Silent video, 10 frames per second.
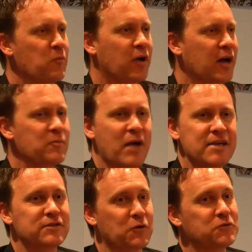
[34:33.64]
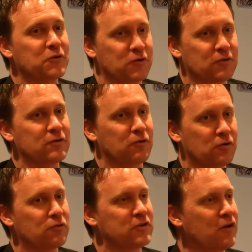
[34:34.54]
but I can imagine those
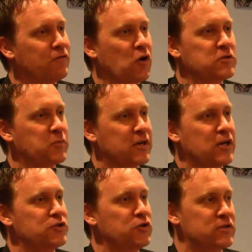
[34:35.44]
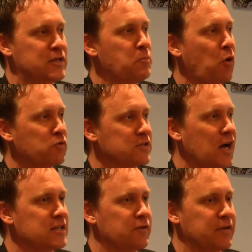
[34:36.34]
are tough votes, because you can see both
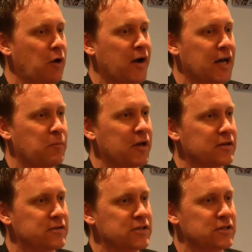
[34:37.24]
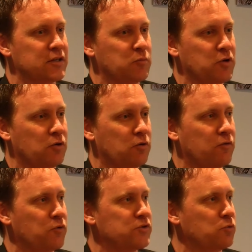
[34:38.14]
sides of it. Now I got to make a decision in the middle
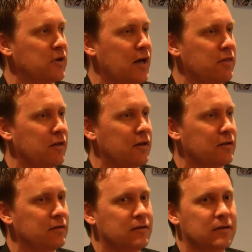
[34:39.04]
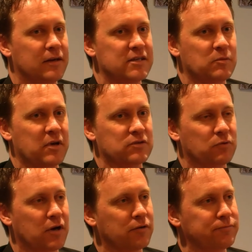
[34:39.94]
of which one I think is the best route.